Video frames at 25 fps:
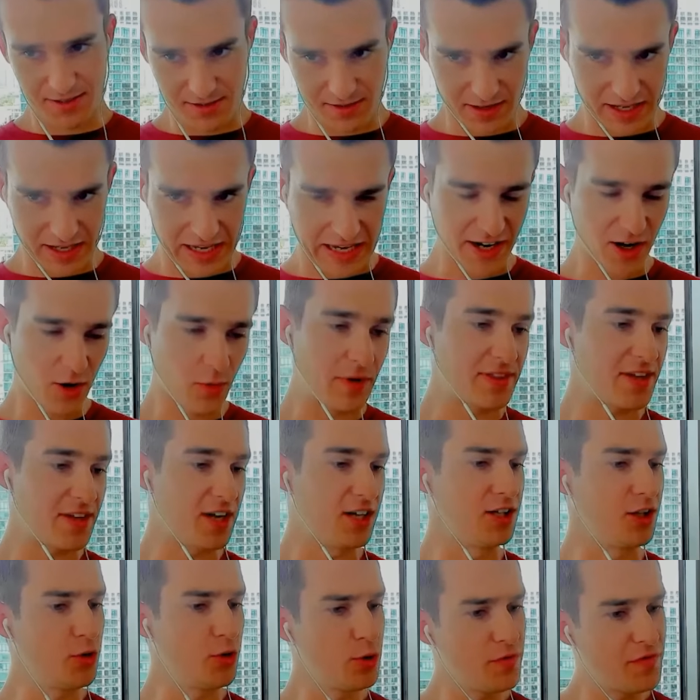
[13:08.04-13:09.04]
you know, with
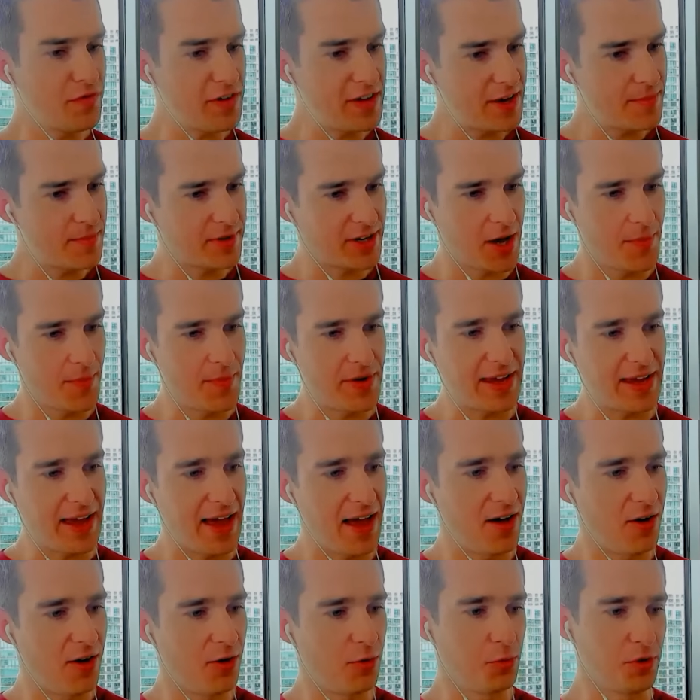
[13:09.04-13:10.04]
Illuvium coming
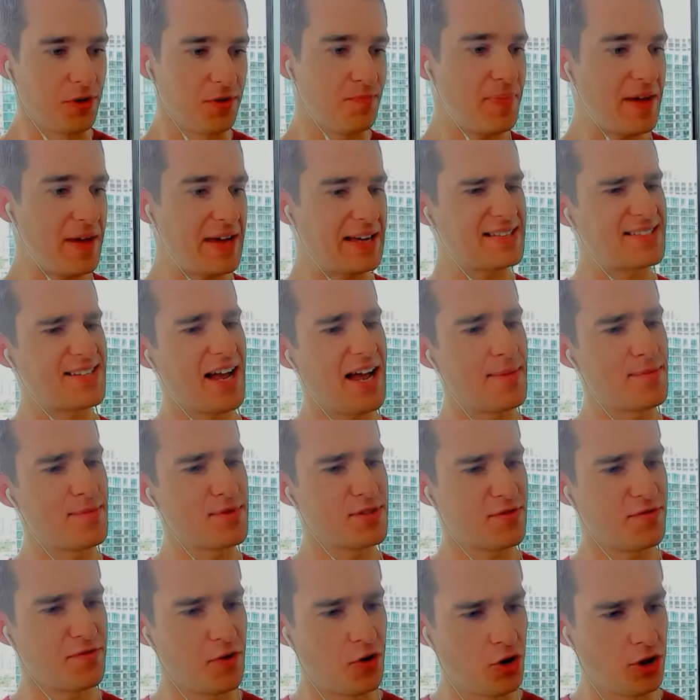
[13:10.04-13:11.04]
out with Big Time's
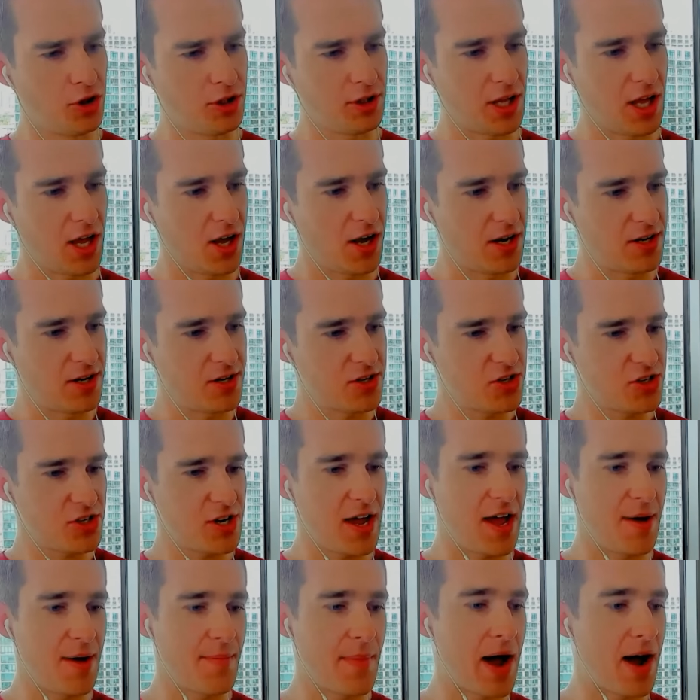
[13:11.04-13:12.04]
full launch,
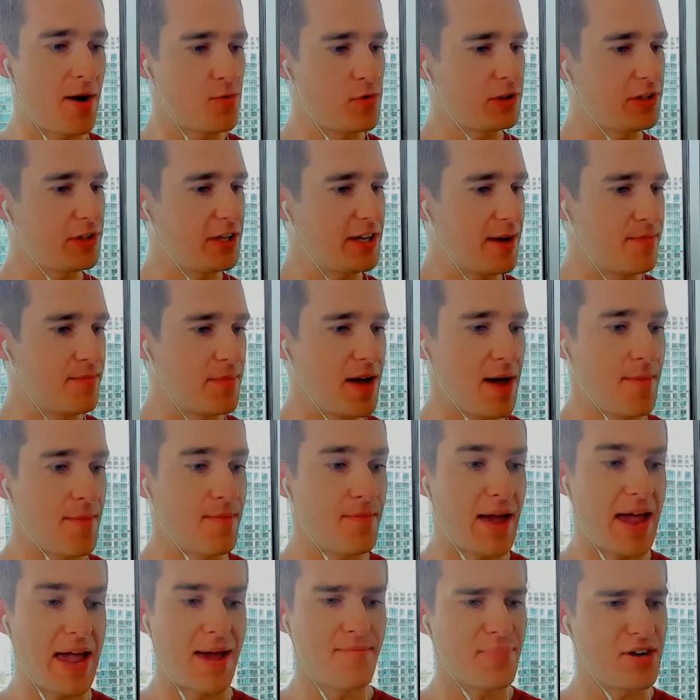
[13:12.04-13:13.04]
um, I really am, am,
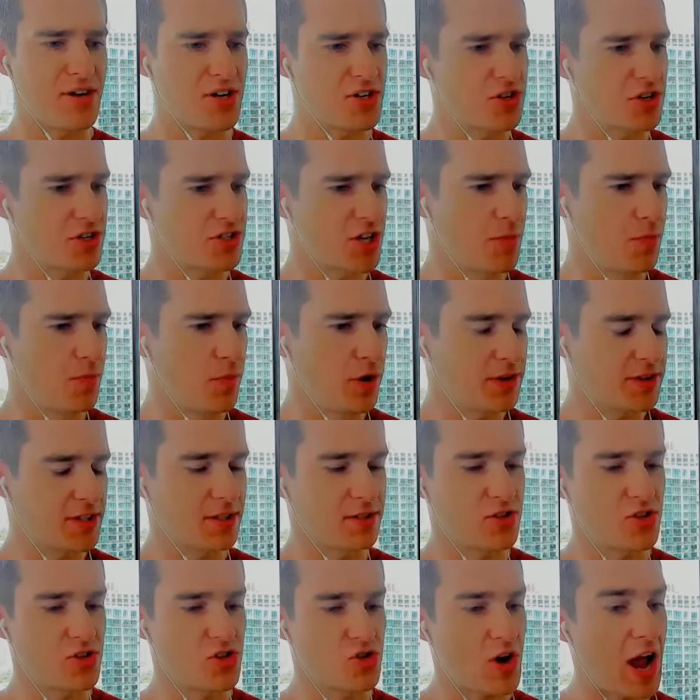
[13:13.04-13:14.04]
ambitious on what the
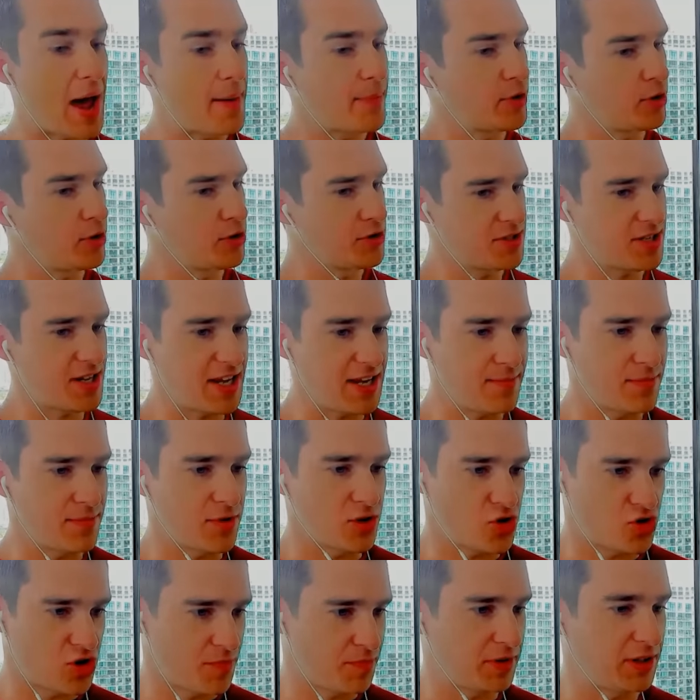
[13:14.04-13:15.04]
Shrapnel team, the
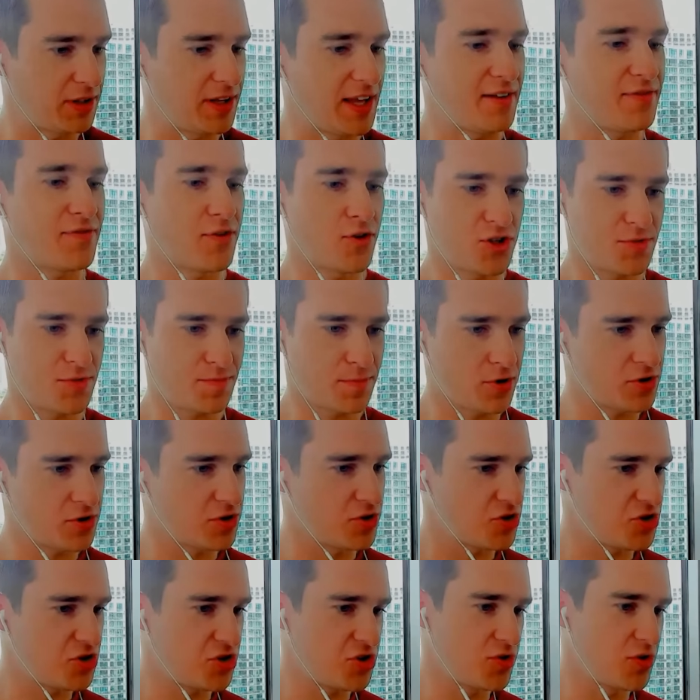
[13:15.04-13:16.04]
AAA first person
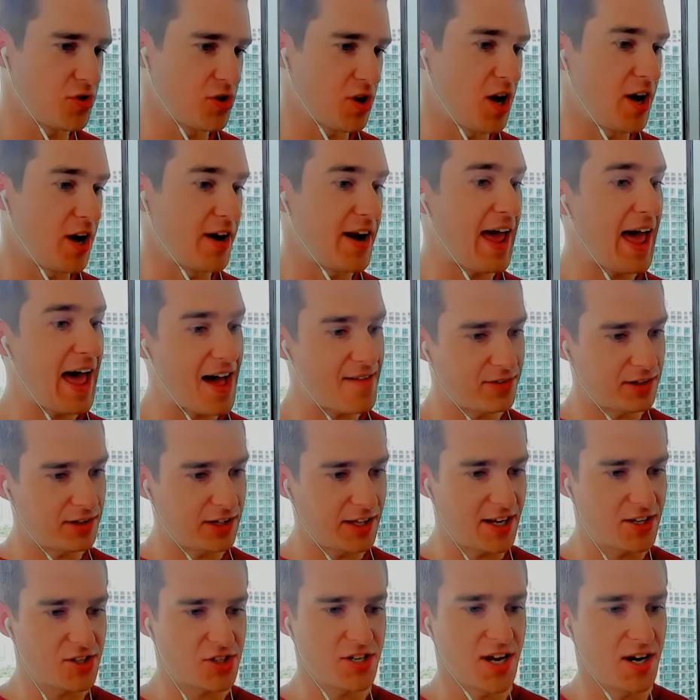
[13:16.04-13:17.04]
shooter on
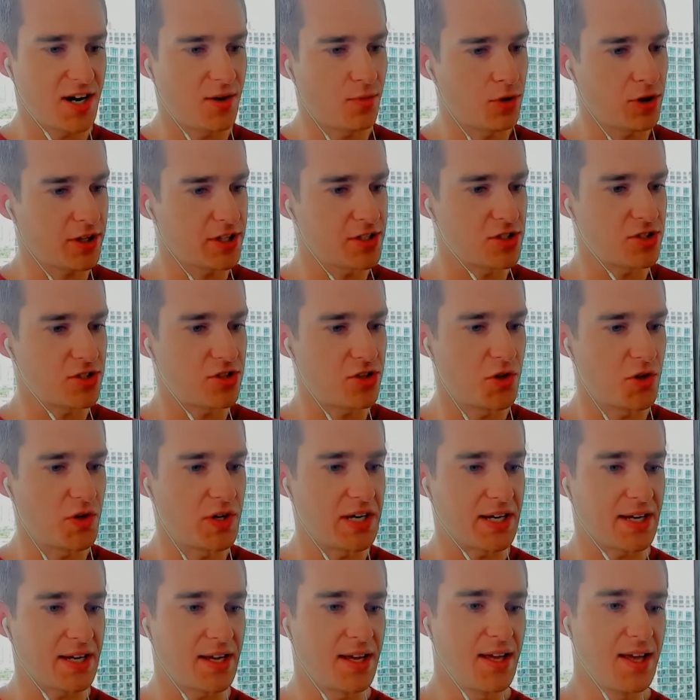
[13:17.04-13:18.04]
Avalanche Network, is
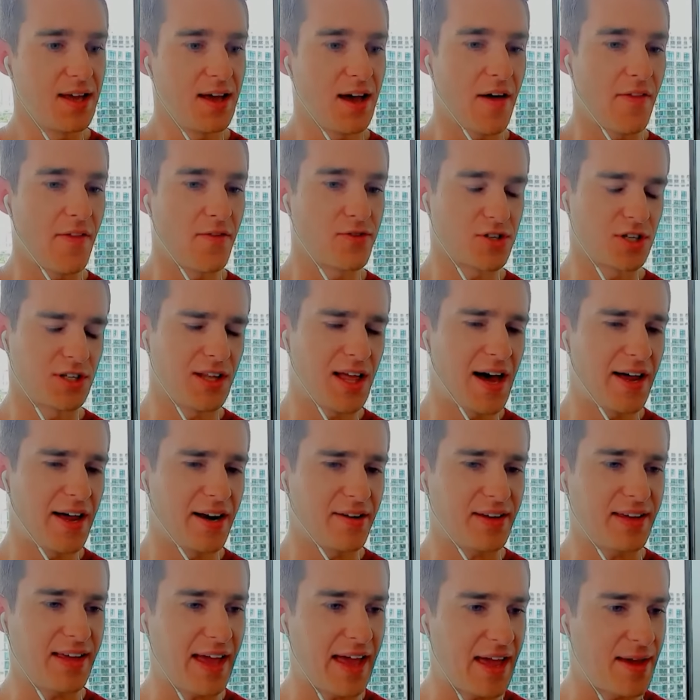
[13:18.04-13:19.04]
doing. Uh, there's a lot
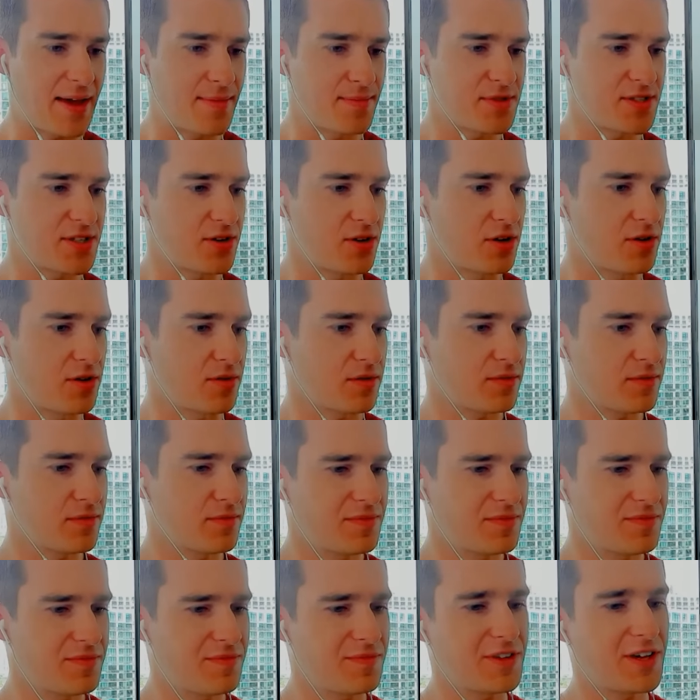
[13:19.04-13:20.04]
of games that are
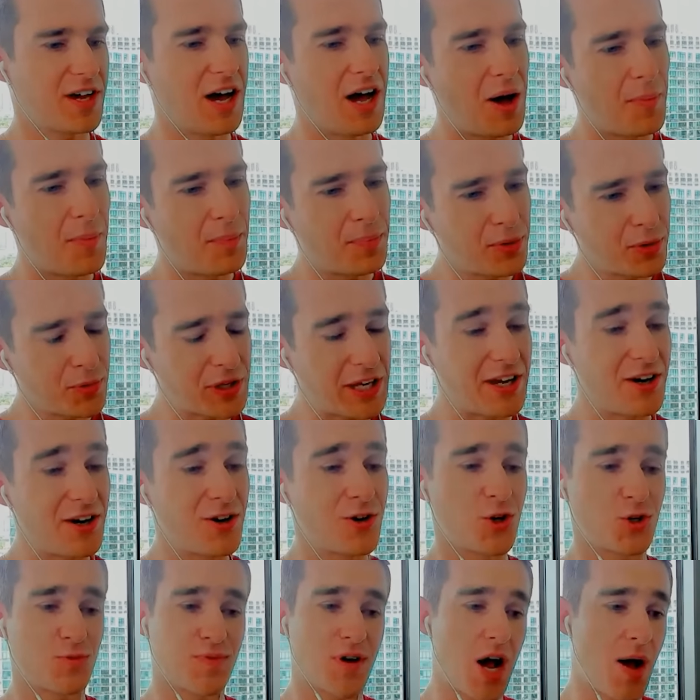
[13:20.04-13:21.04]
couple
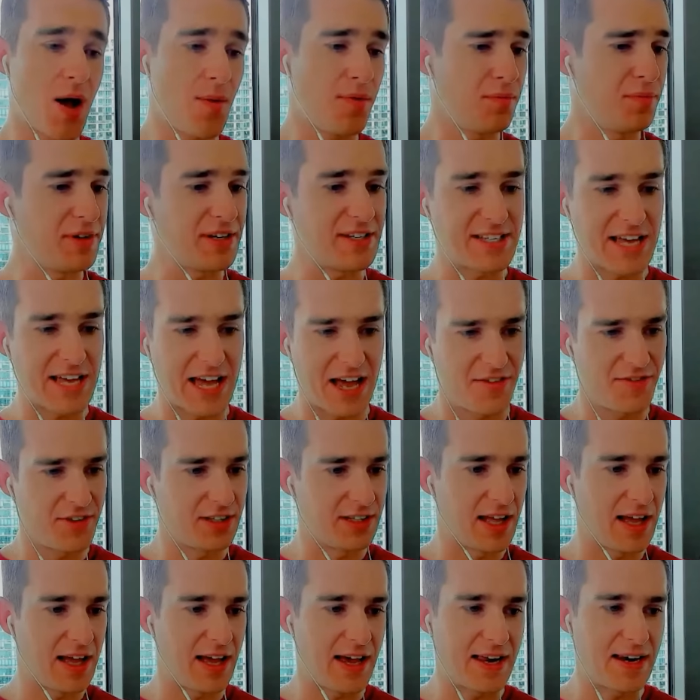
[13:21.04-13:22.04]
years probably down the
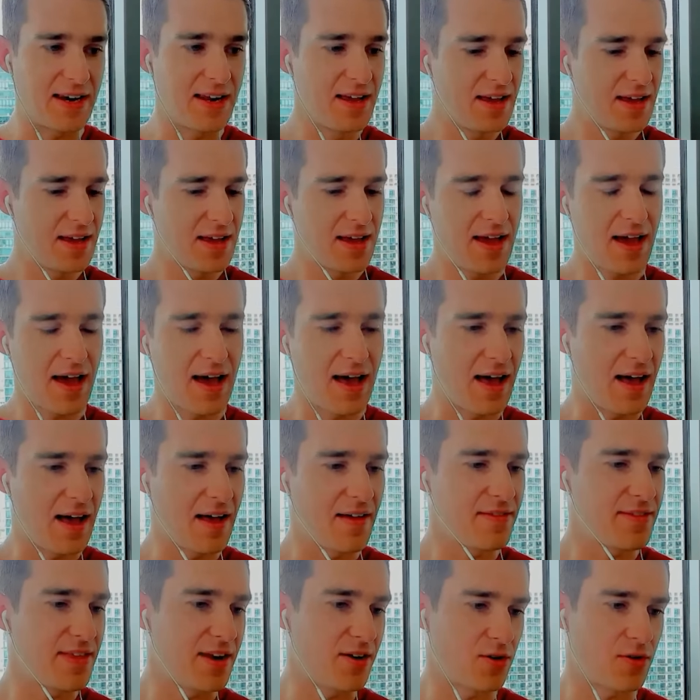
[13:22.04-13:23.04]
line uh,
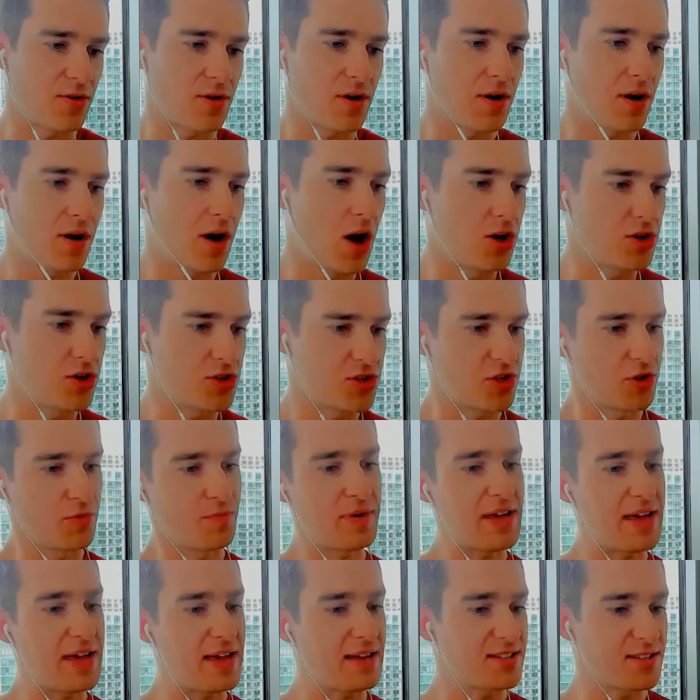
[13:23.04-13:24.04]
that are also
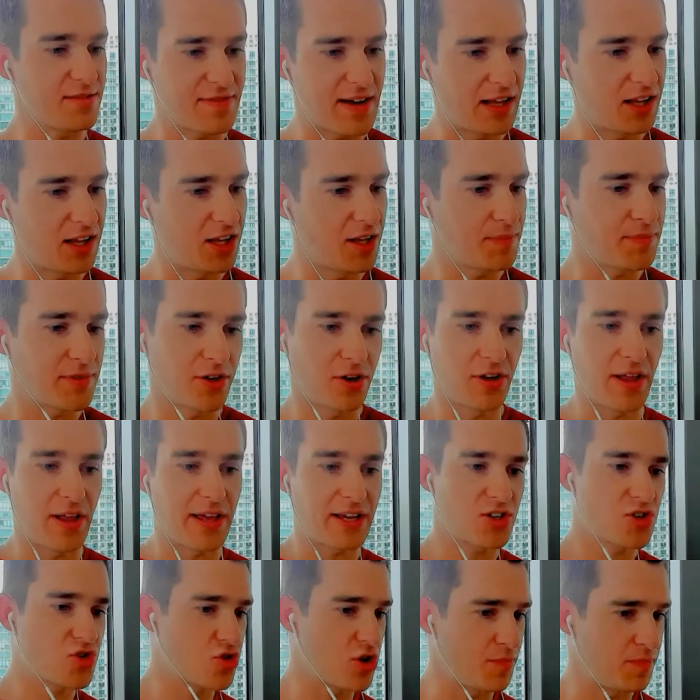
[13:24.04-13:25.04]
being developed that are like
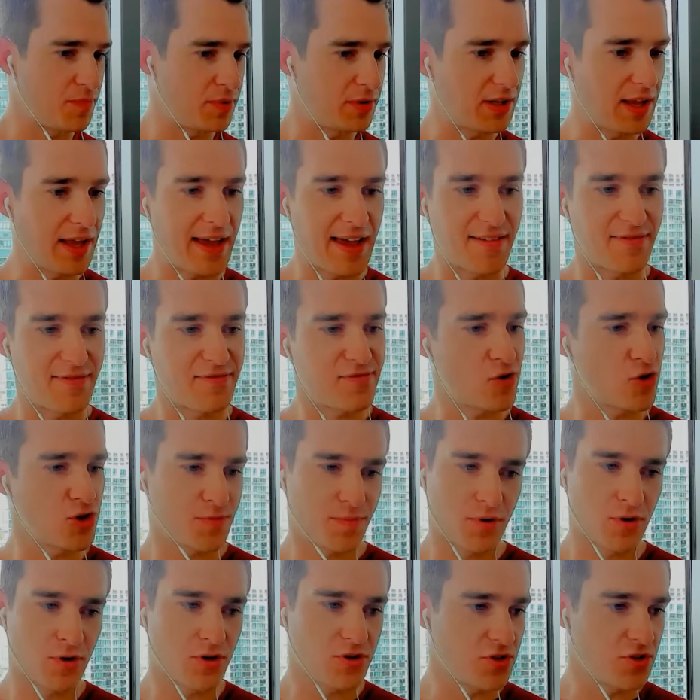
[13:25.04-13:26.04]
AAA first
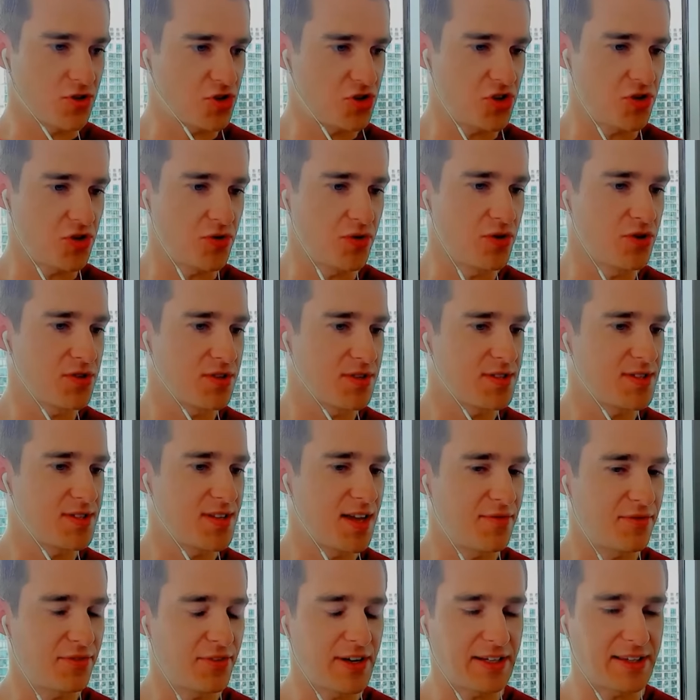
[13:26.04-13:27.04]
person shooters and
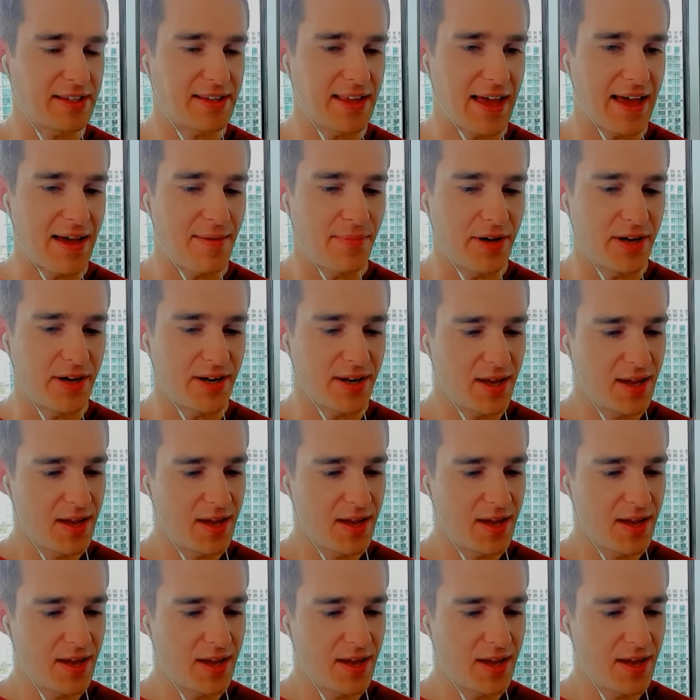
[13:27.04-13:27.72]
stuff like that. But